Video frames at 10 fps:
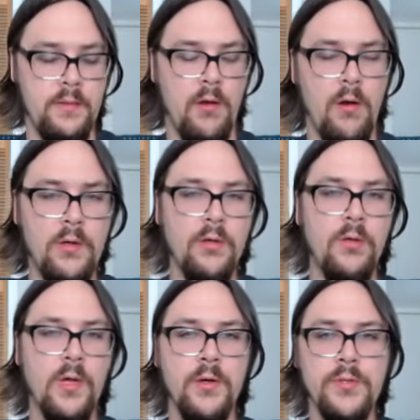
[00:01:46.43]
article
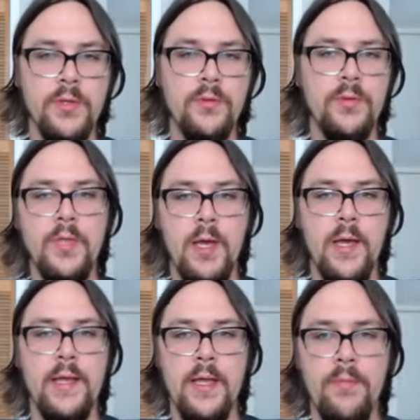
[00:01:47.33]
goes through
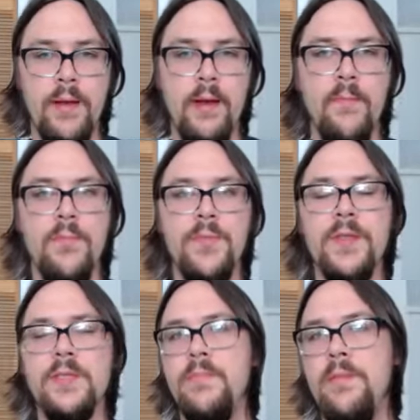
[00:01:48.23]
talking about
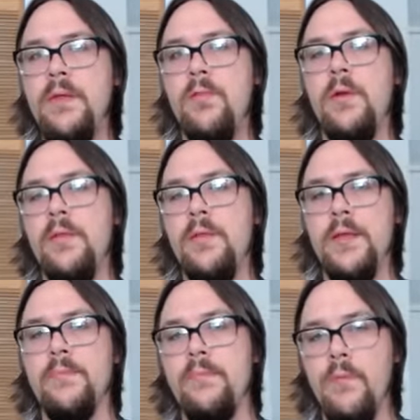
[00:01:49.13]
this may be one of
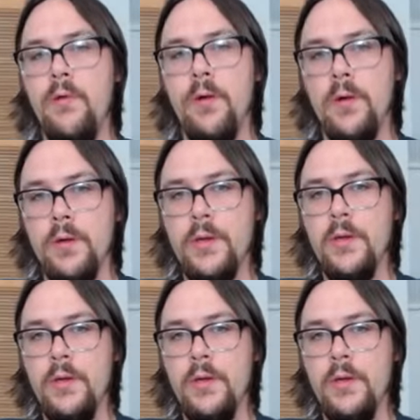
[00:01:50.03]
the more